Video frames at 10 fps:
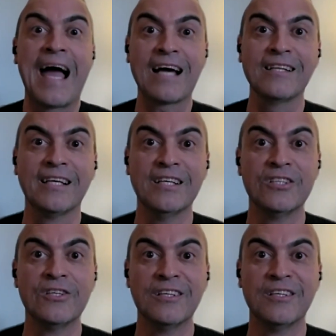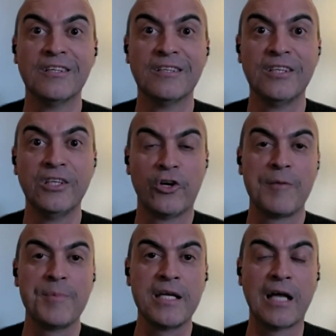Exactly. Here. You know
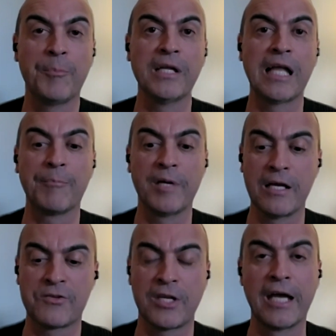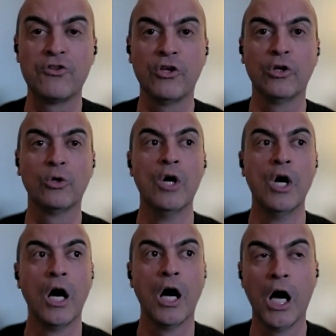what I mean? That'll be like me saying to you,
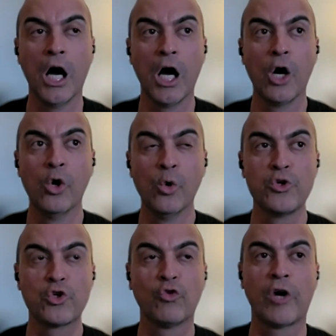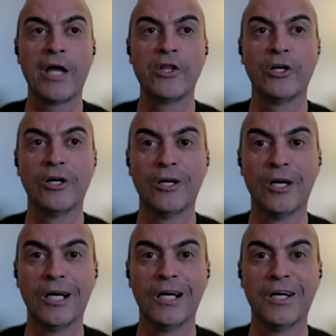who would you
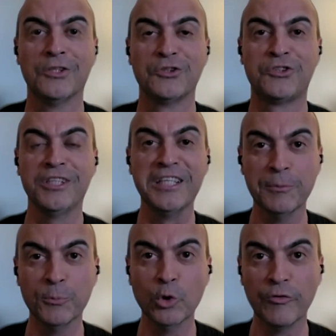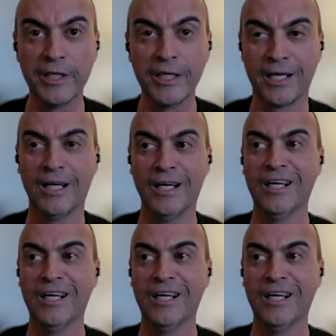rather see in a movie?